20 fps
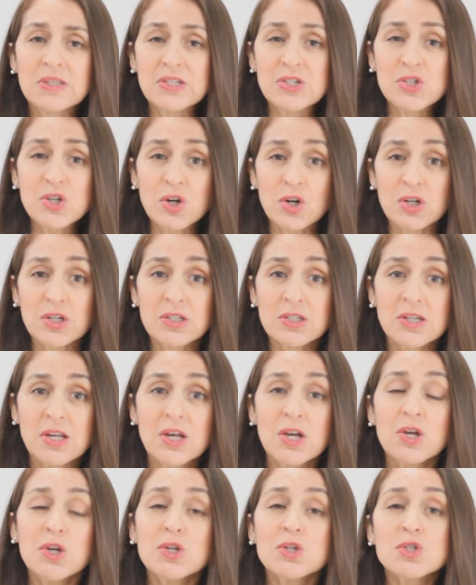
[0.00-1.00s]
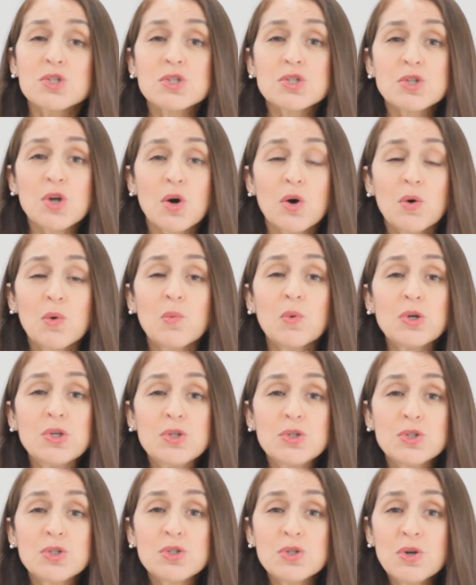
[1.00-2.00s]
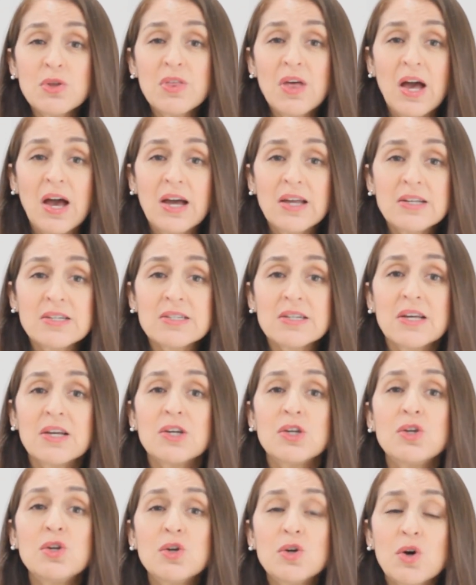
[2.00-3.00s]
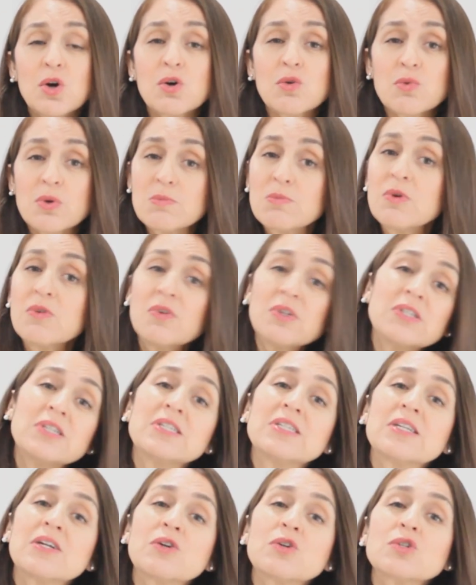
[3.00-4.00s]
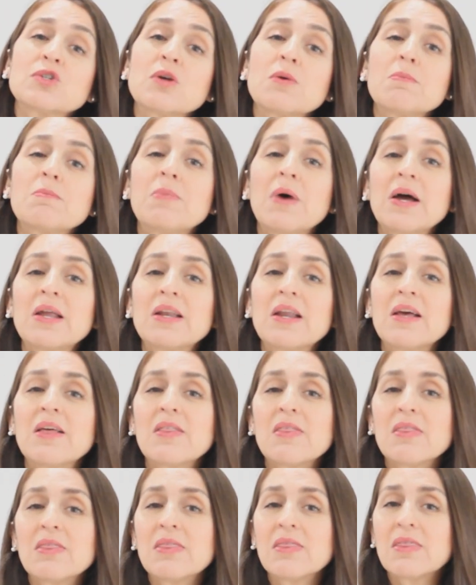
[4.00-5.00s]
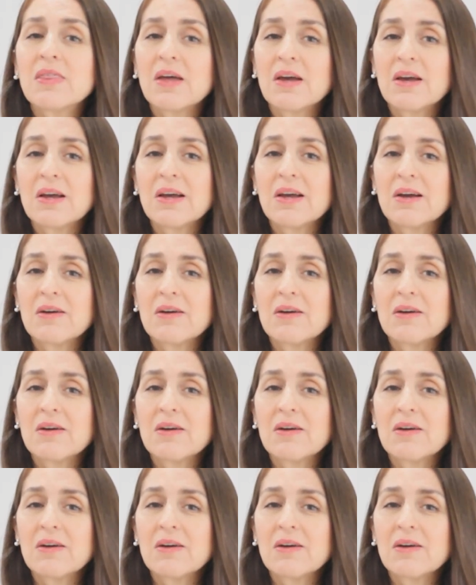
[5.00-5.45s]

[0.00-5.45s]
dirt. So when you do that, you are removing the dirt, but the